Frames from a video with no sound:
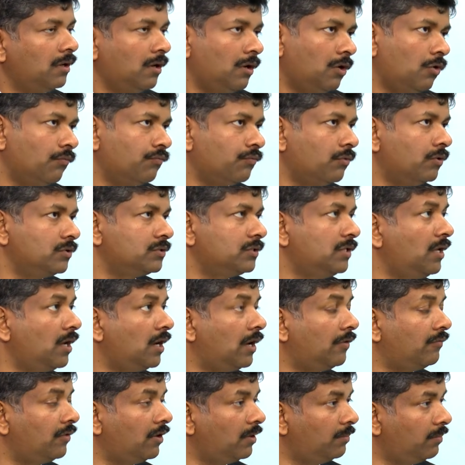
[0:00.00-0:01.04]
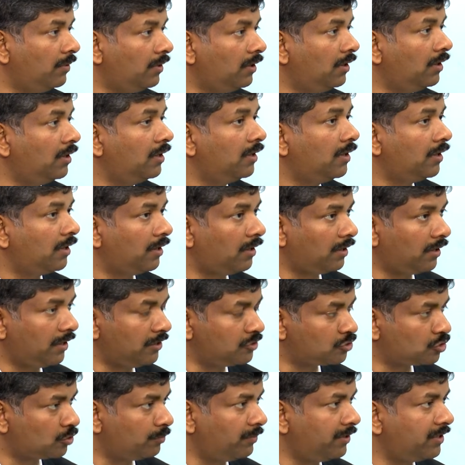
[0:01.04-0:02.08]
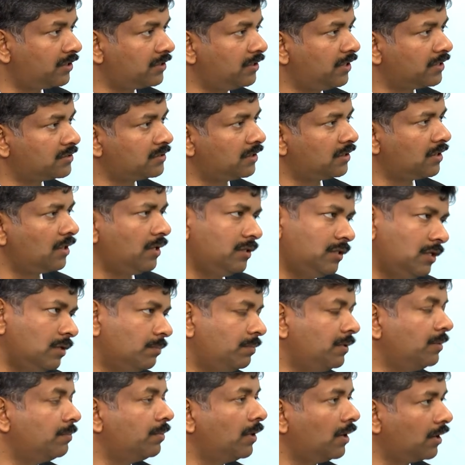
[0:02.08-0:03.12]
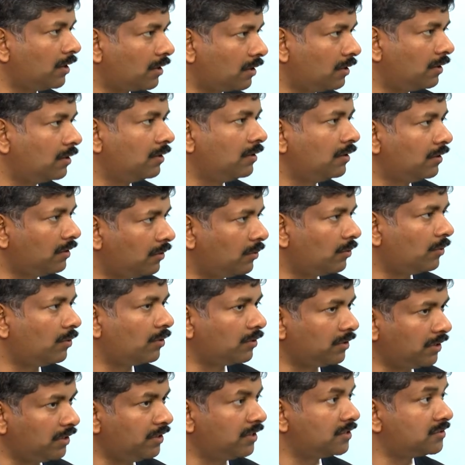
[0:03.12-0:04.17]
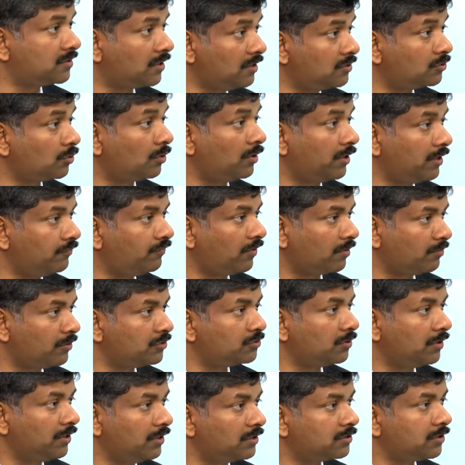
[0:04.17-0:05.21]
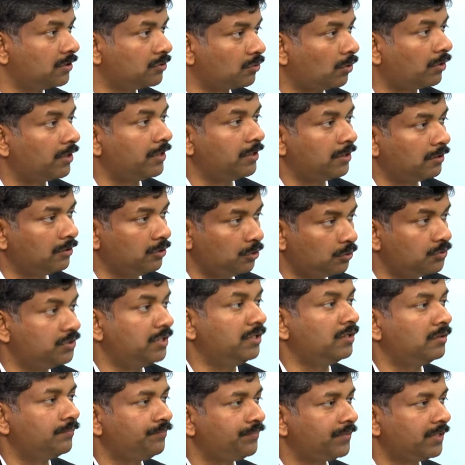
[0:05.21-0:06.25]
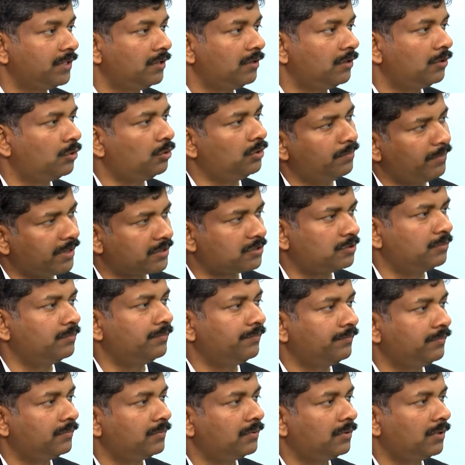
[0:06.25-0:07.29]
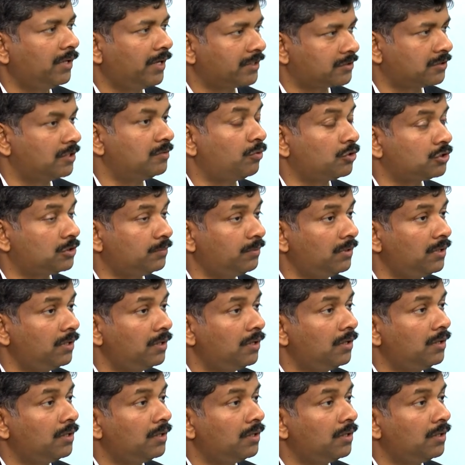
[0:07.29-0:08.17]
Of course, the available instrumentation, etc., I think people are, you know, or the industry is already, pharmaceutical industry is already using to the maximum extent possible.